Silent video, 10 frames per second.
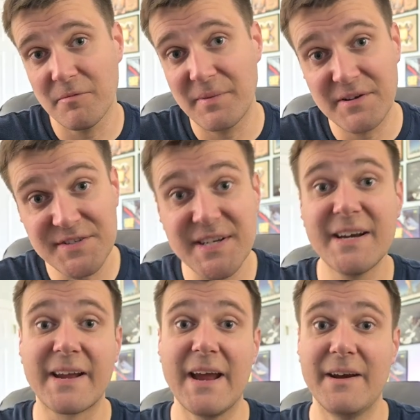been
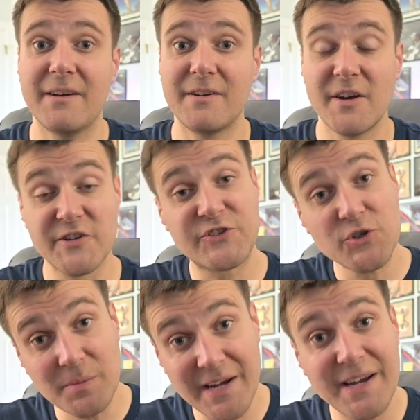seen again,
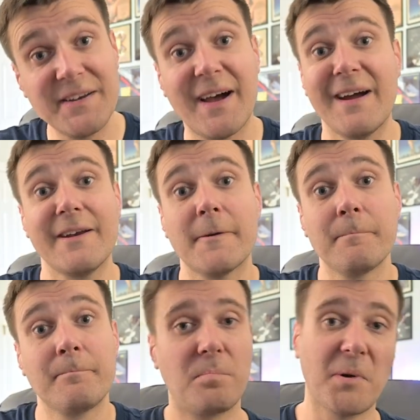assuming he died.
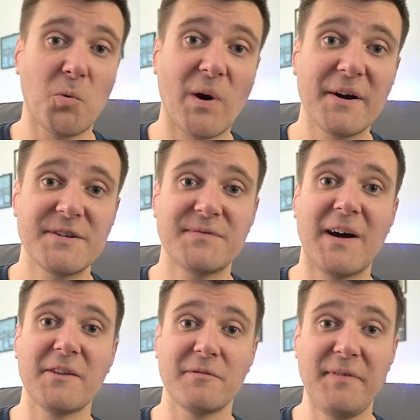But where his
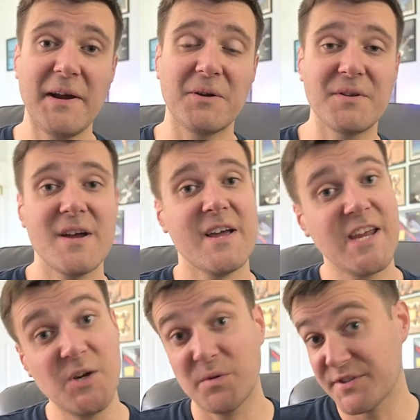father failed,
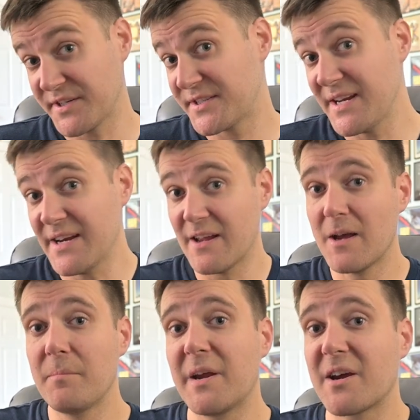he will succeed
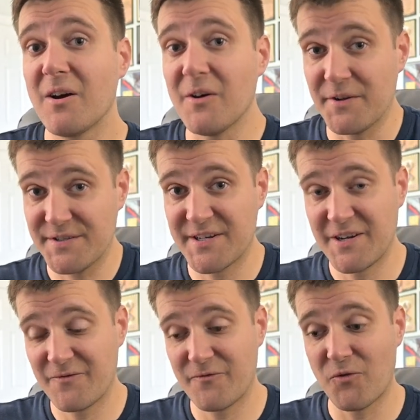
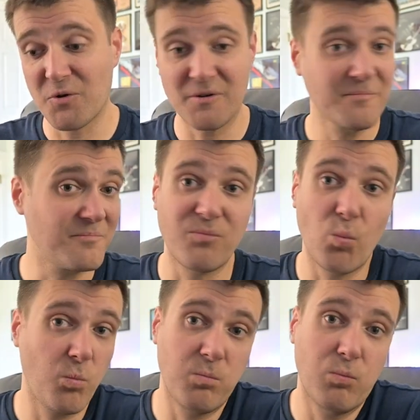because, for
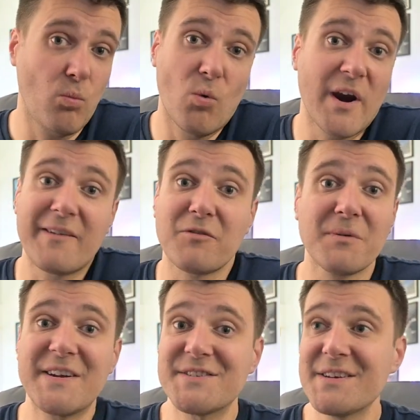whatever
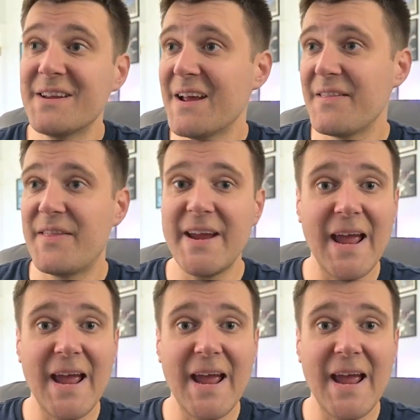reason, they